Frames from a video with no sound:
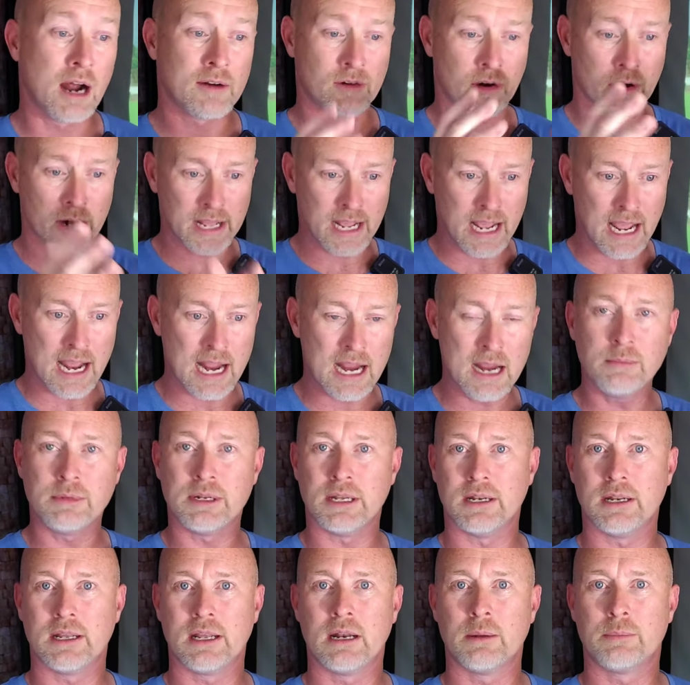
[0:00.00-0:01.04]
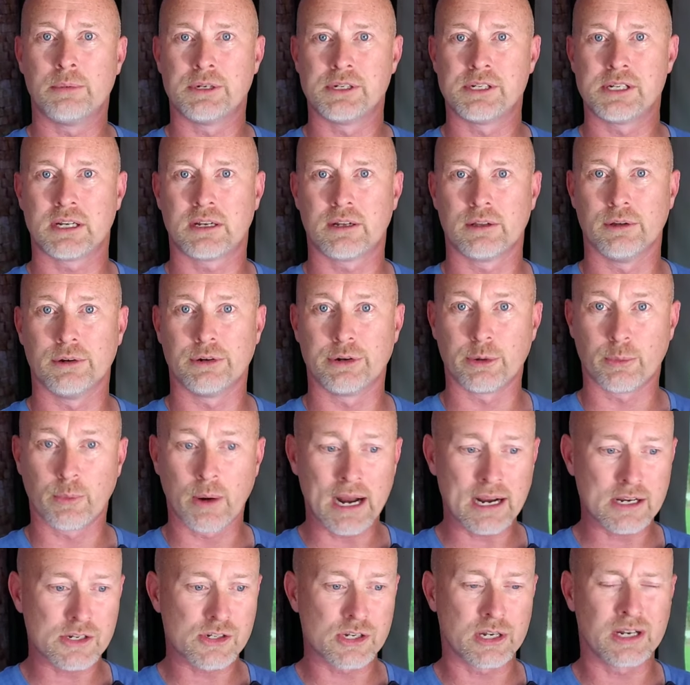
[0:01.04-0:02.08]
I've already aimed it in a particular
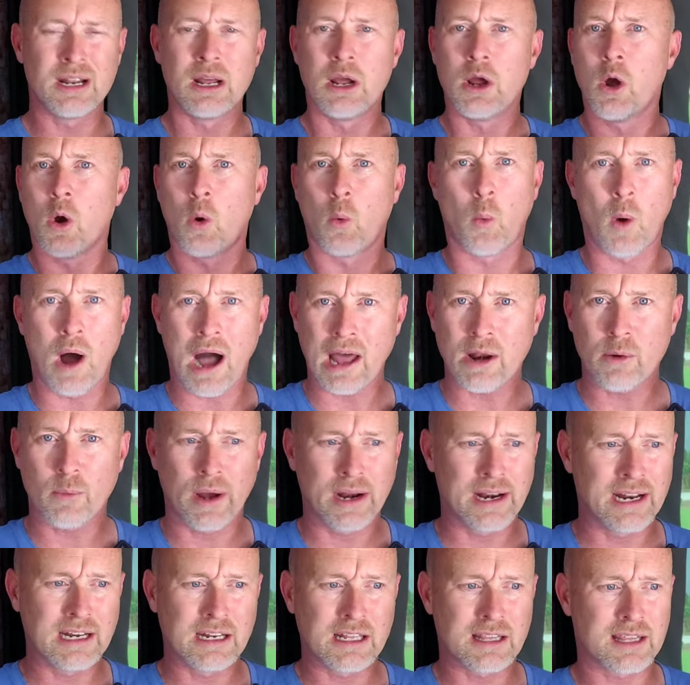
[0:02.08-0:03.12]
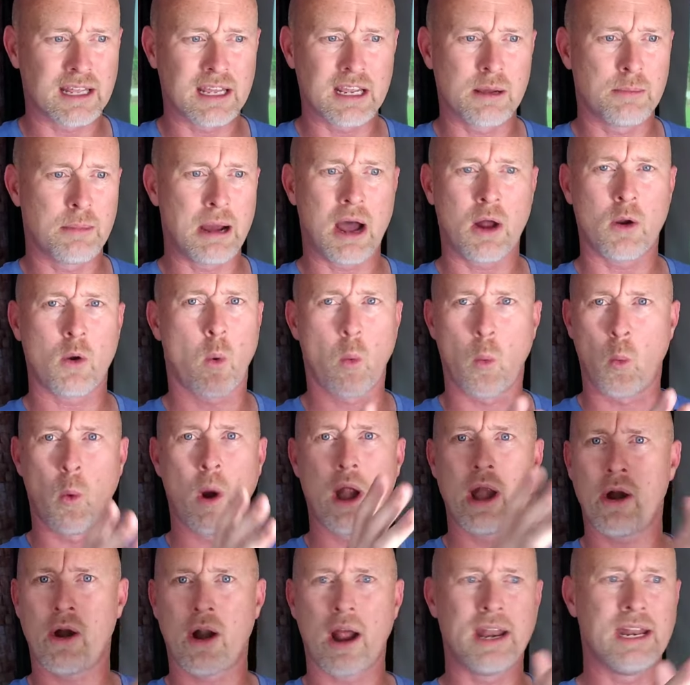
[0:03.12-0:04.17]
direction. Why do I need to think about
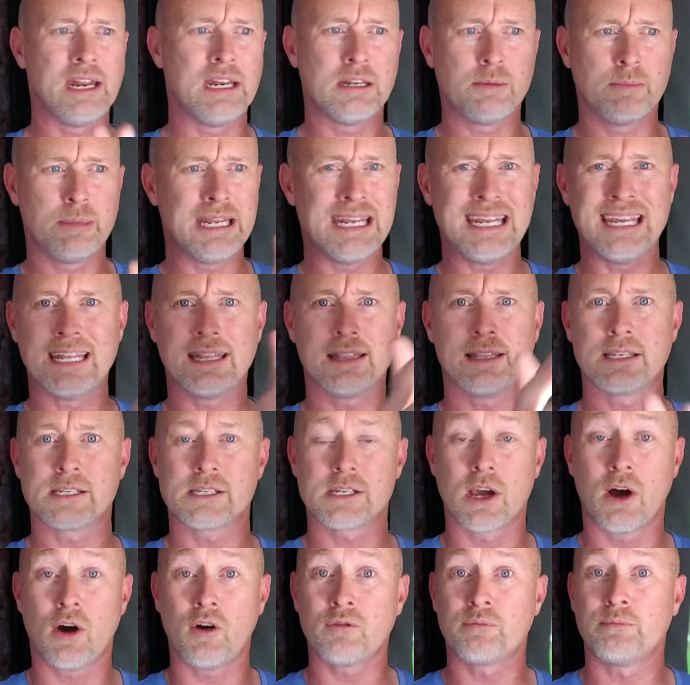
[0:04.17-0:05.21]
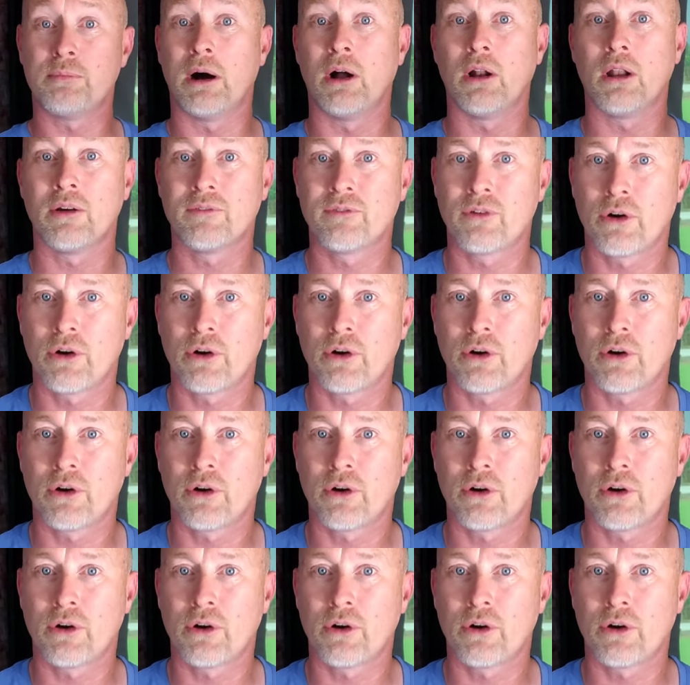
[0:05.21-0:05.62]
where I need to be hitting this golf ball?